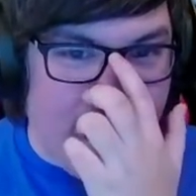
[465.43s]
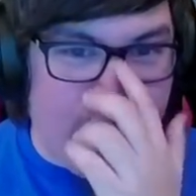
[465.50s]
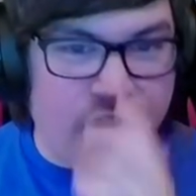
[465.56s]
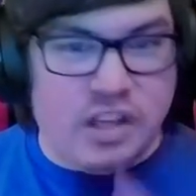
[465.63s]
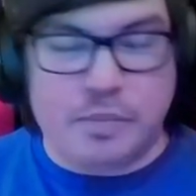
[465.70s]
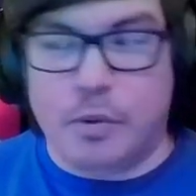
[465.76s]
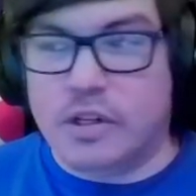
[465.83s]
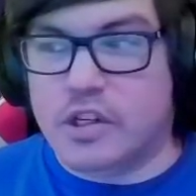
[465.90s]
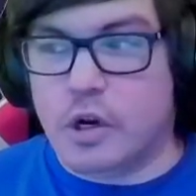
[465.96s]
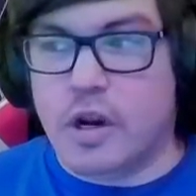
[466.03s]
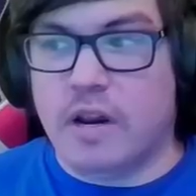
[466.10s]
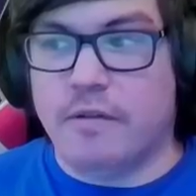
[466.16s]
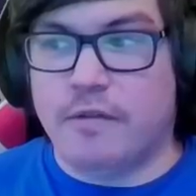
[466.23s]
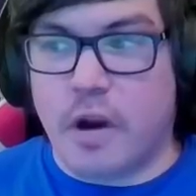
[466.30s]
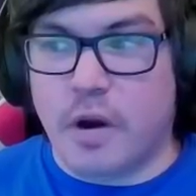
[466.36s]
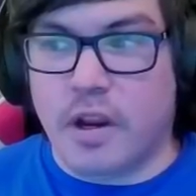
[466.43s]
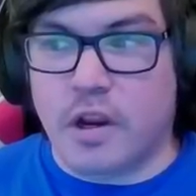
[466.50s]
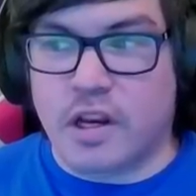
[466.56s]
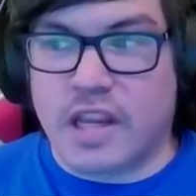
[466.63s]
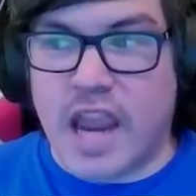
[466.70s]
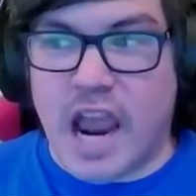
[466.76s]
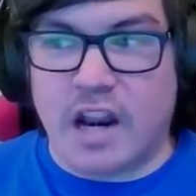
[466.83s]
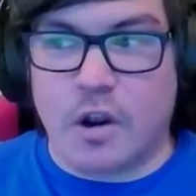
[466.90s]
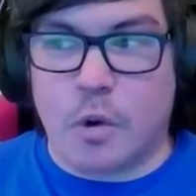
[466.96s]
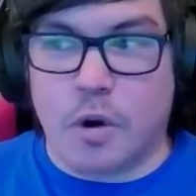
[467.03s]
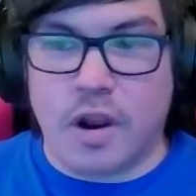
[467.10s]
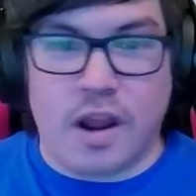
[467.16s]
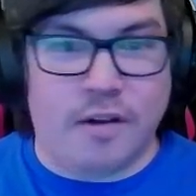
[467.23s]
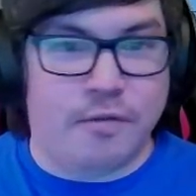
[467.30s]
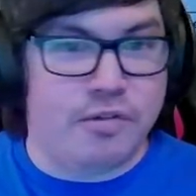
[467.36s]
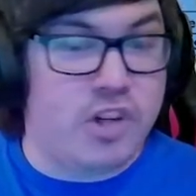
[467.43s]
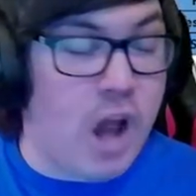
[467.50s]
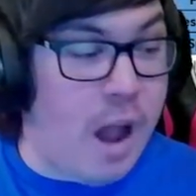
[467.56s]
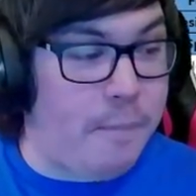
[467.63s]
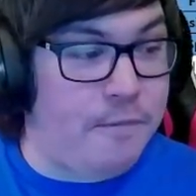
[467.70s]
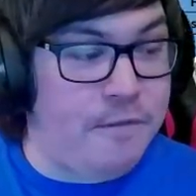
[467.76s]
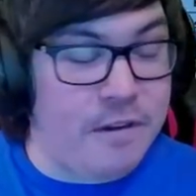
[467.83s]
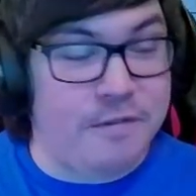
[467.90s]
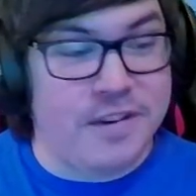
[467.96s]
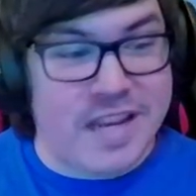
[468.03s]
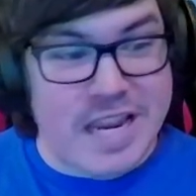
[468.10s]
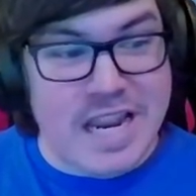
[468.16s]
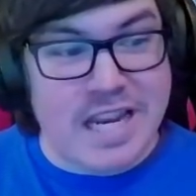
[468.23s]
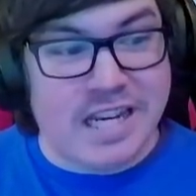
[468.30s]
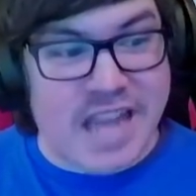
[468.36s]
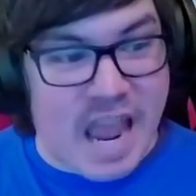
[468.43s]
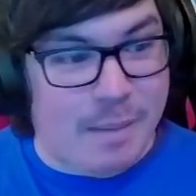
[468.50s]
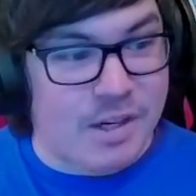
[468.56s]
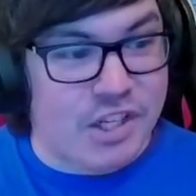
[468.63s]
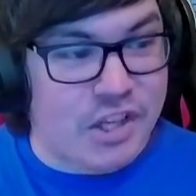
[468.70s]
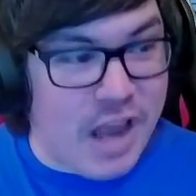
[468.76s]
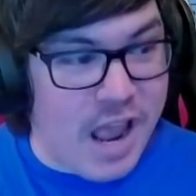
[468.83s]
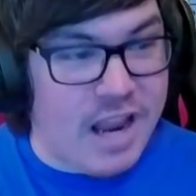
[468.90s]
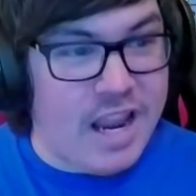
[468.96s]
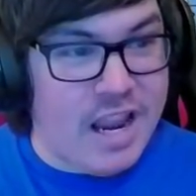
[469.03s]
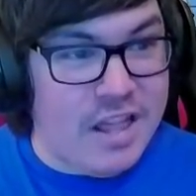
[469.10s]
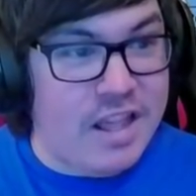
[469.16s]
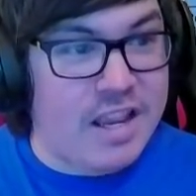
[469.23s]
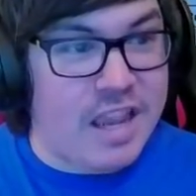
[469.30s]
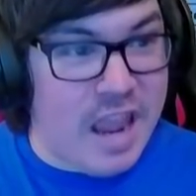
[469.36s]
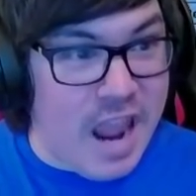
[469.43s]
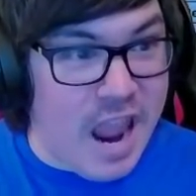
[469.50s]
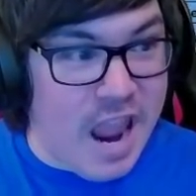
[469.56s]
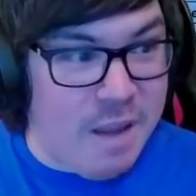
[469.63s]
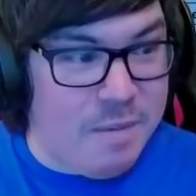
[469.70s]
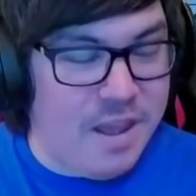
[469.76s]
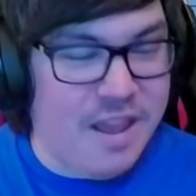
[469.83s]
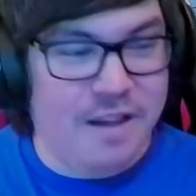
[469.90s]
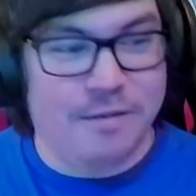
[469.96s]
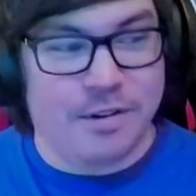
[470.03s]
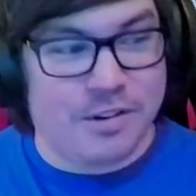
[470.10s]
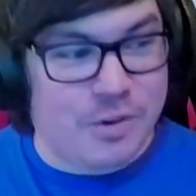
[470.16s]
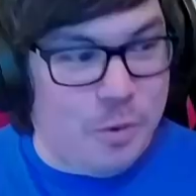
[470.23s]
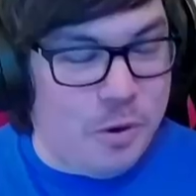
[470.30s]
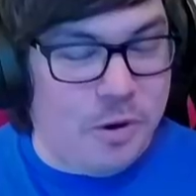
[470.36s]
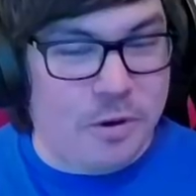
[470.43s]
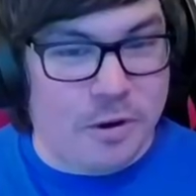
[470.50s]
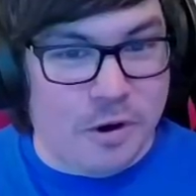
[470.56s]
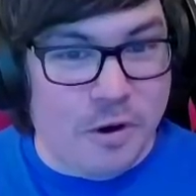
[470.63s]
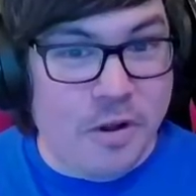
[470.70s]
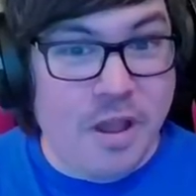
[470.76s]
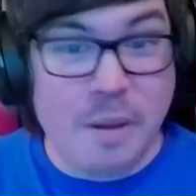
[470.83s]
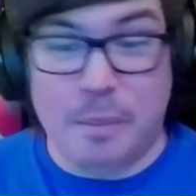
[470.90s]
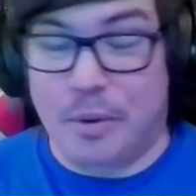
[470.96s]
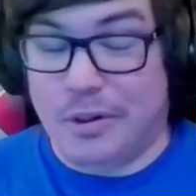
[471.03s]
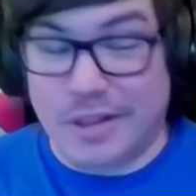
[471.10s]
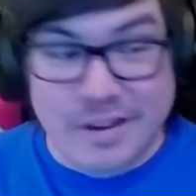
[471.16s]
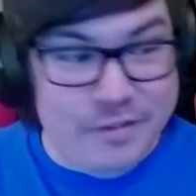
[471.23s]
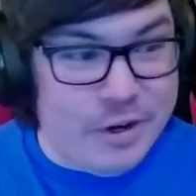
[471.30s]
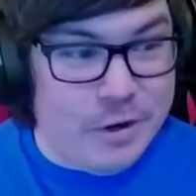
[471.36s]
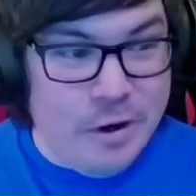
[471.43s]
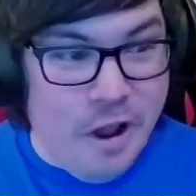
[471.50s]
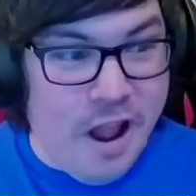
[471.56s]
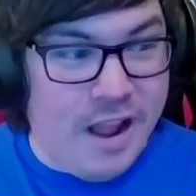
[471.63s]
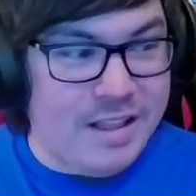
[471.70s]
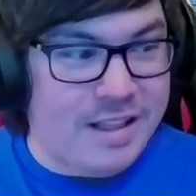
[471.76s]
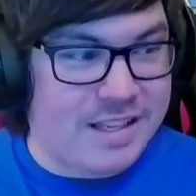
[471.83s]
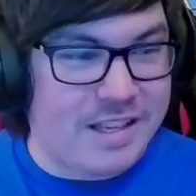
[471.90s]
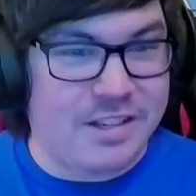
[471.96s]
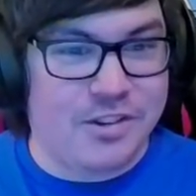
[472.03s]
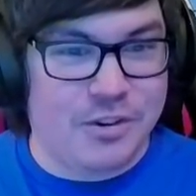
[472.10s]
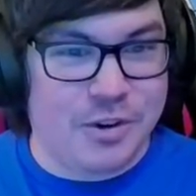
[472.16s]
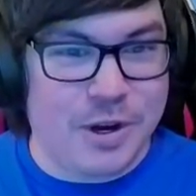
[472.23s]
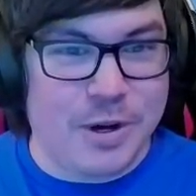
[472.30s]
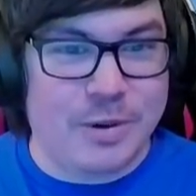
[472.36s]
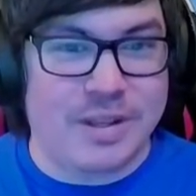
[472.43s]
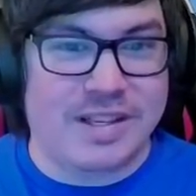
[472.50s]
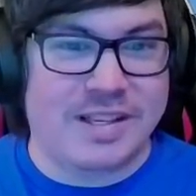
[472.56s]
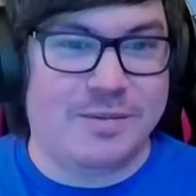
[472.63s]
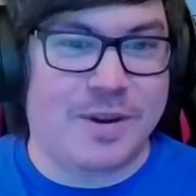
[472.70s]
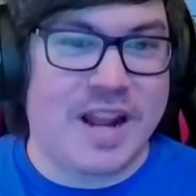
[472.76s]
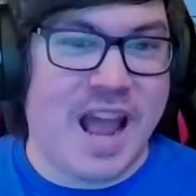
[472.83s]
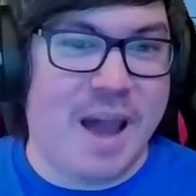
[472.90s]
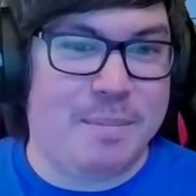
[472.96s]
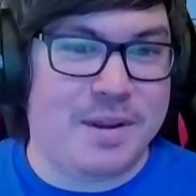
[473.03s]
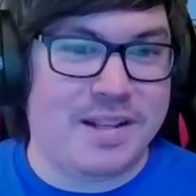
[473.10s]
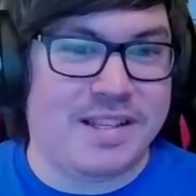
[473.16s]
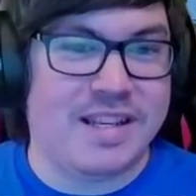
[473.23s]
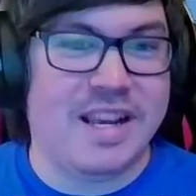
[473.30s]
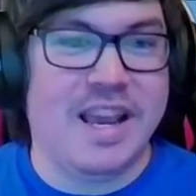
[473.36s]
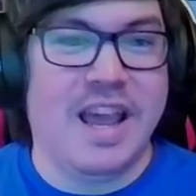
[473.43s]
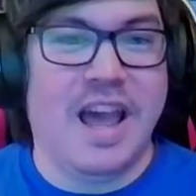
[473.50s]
This puts her in a very good category of top 15 damage stat in the game for Squirrel Girl. Believe it or not, this is true. This is what happens.